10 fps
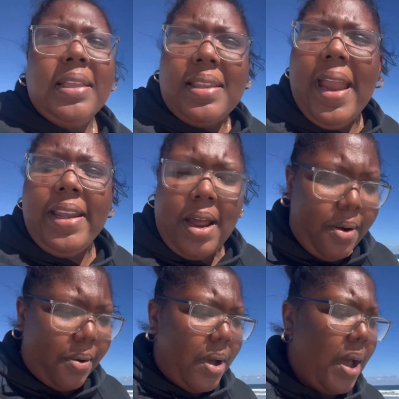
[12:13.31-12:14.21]
They
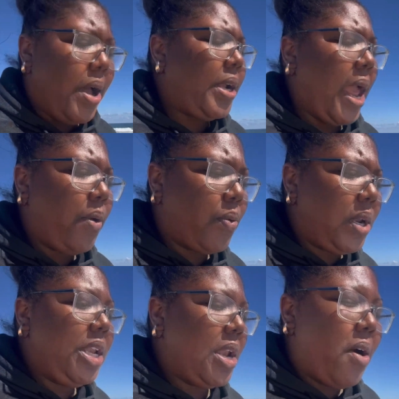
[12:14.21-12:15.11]
know they
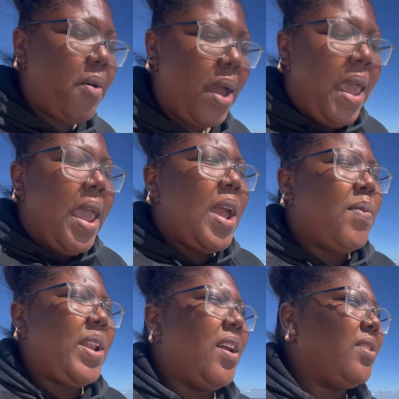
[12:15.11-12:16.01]
really know and
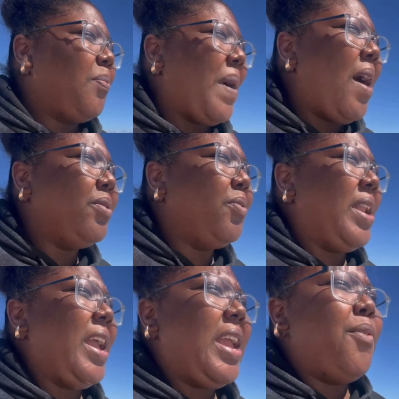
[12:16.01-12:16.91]
when they're about when
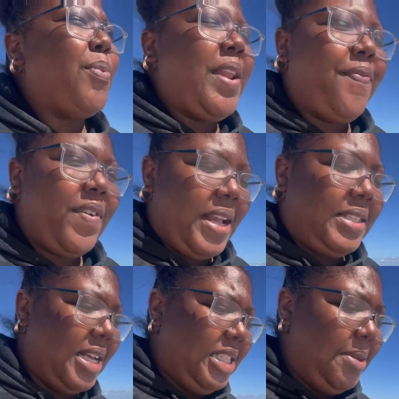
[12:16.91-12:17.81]
they get ready for their
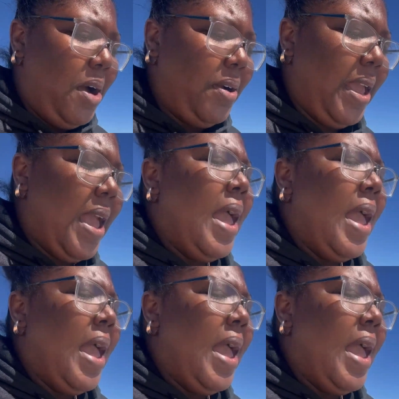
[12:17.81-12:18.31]
testimony